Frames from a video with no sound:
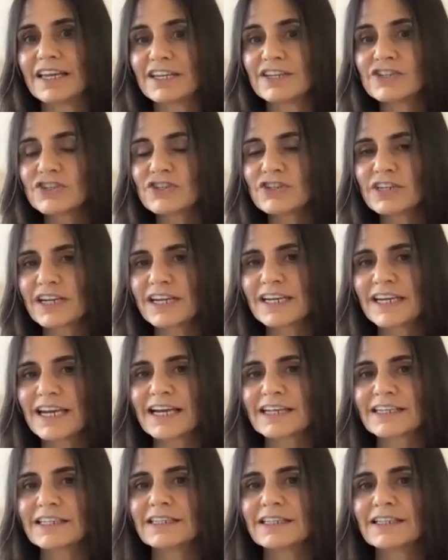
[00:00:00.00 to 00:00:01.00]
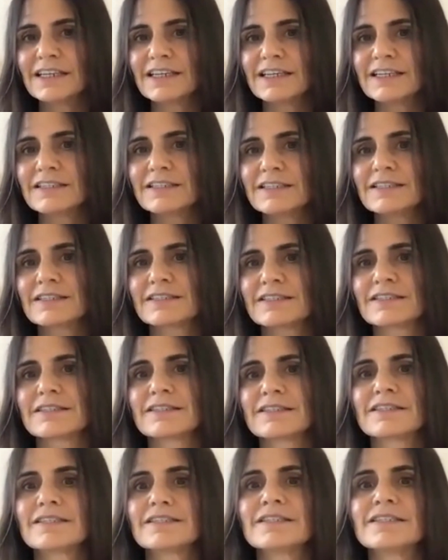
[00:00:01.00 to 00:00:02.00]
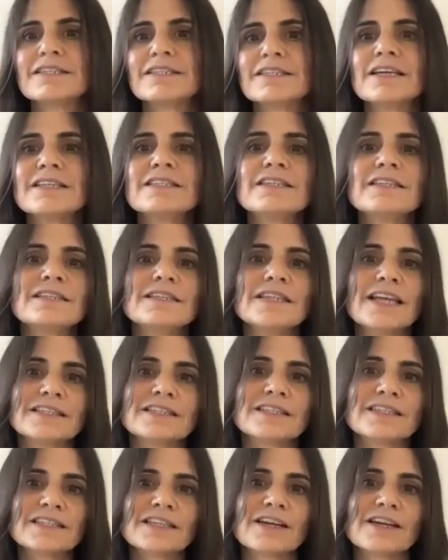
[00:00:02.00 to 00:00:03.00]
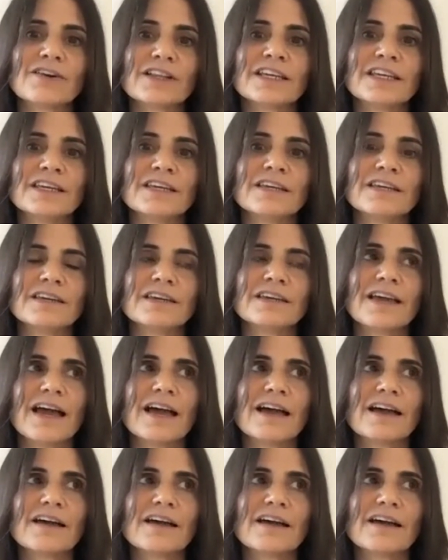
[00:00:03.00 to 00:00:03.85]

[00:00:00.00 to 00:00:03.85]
interconnectedness doesn't necessarily